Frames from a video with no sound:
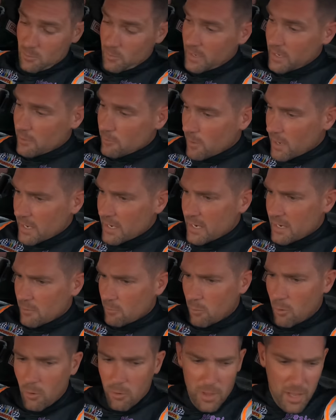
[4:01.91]
We're getting ready to
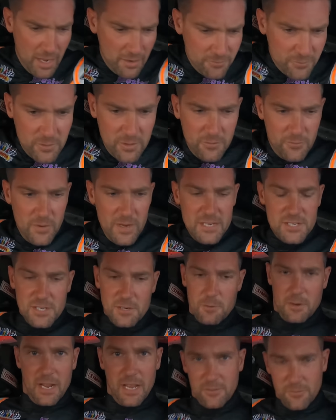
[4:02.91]
roll off for the
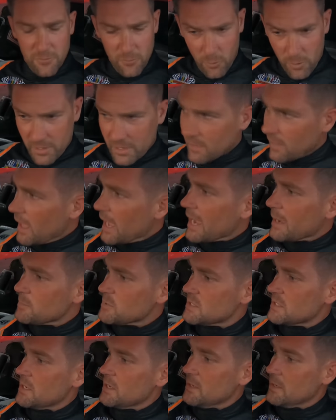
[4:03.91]
feature. We got forty
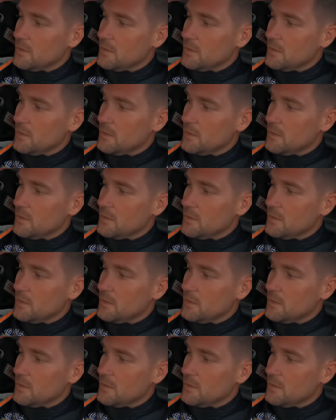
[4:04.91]
laps.